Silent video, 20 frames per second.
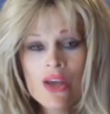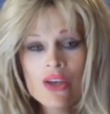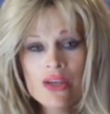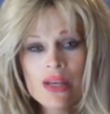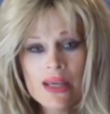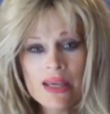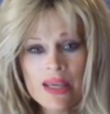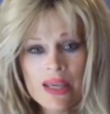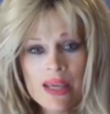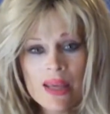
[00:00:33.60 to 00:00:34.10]

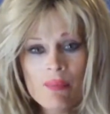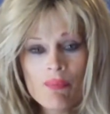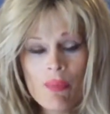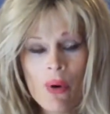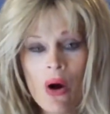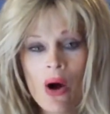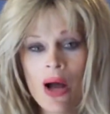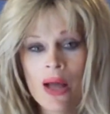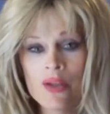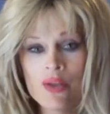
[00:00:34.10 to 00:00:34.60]
You keep
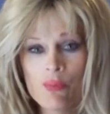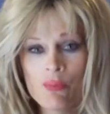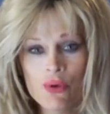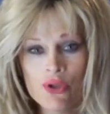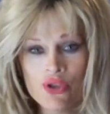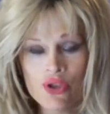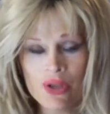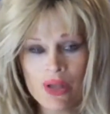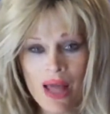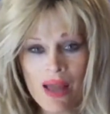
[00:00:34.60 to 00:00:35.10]
on. You
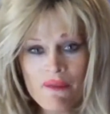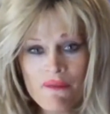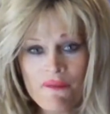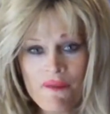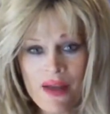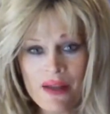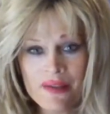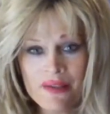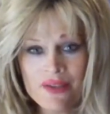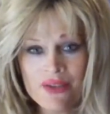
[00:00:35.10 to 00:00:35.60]
put your life
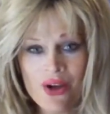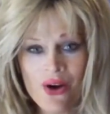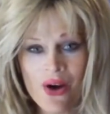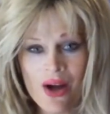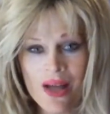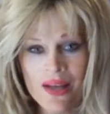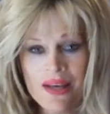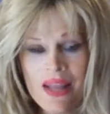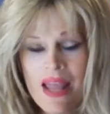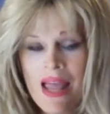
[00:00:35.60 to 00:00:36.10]
vest
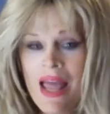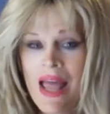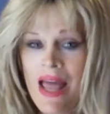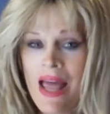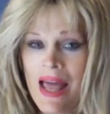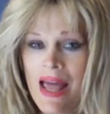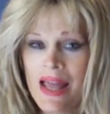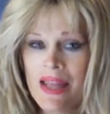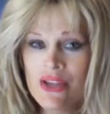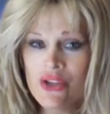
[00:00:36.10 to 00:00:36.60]
on
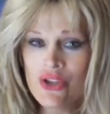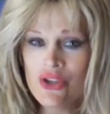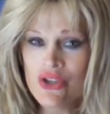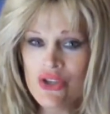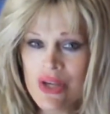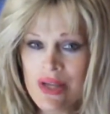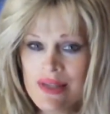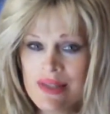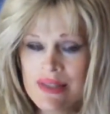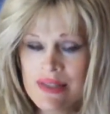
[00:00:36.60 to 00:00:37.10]
and you
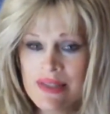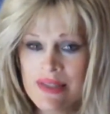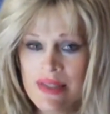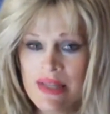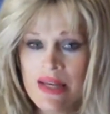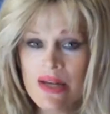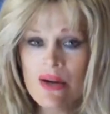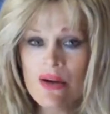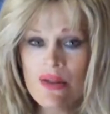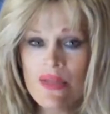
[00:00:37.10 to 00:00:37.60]
just
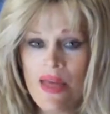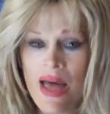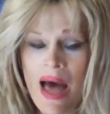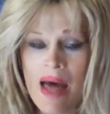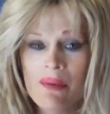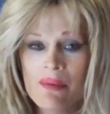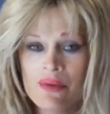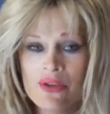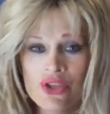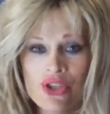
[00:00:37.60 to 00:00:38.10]
steer
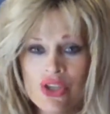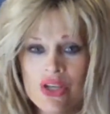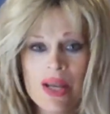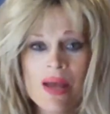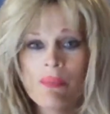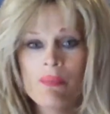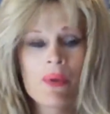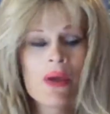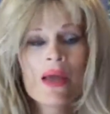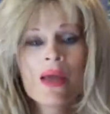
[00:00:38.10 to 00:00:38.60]
that
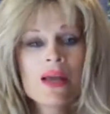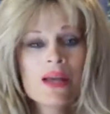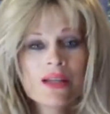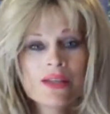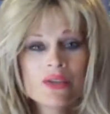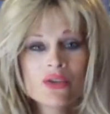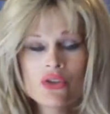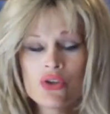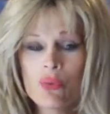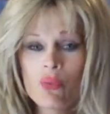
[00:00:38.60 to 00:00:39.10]
ship
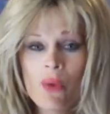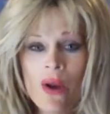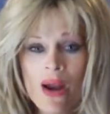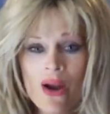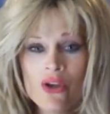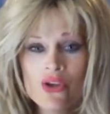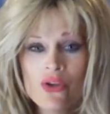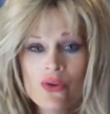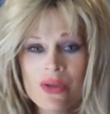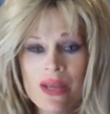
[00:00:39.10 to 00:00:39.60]
to where
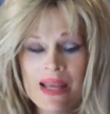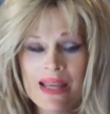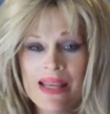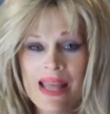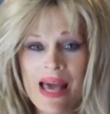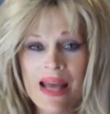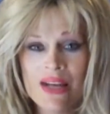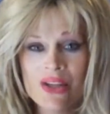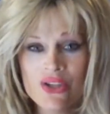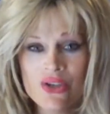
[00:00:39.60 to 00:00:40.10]
you can
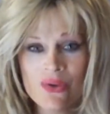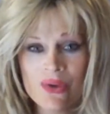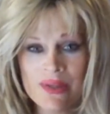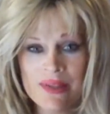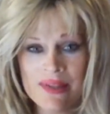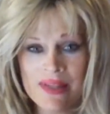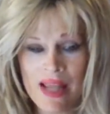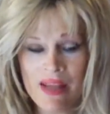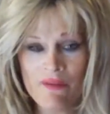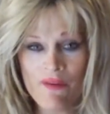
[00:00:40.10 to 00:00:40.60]
get it to a
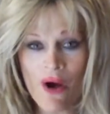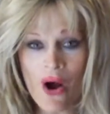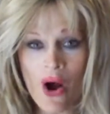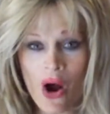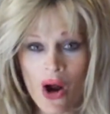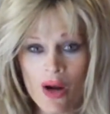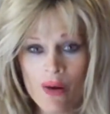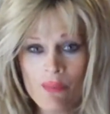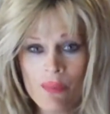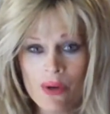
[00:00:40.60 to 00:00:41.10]
safe
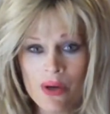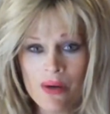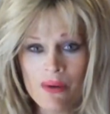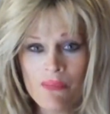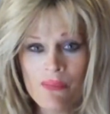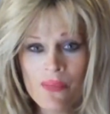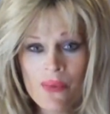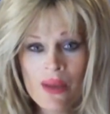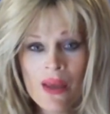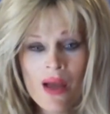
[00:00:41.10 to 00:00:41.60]
harbor.
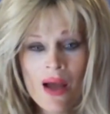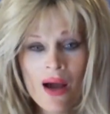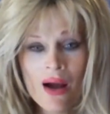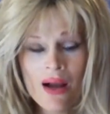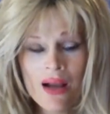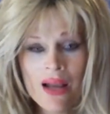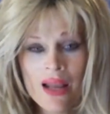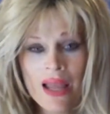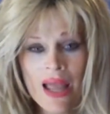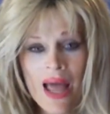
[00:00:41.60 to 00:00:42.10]

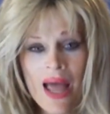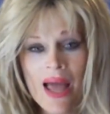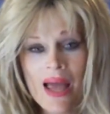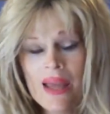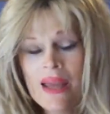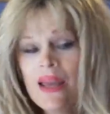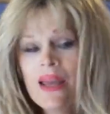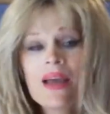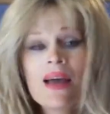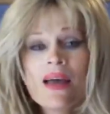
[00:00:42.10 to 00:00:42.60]

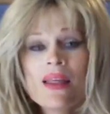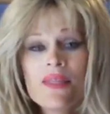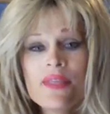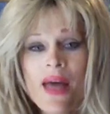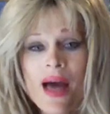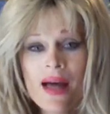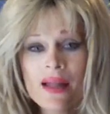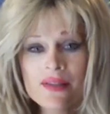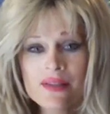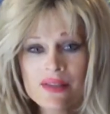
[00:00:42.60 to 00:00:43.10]
Okay?
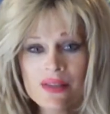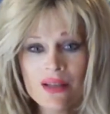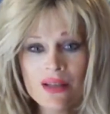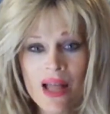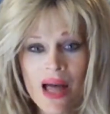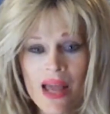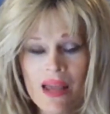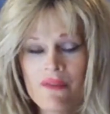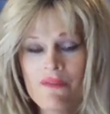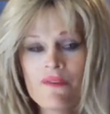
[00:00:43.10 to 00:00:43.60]
That's
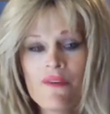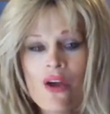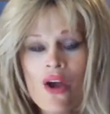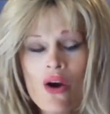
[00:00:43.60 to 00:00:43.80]
life.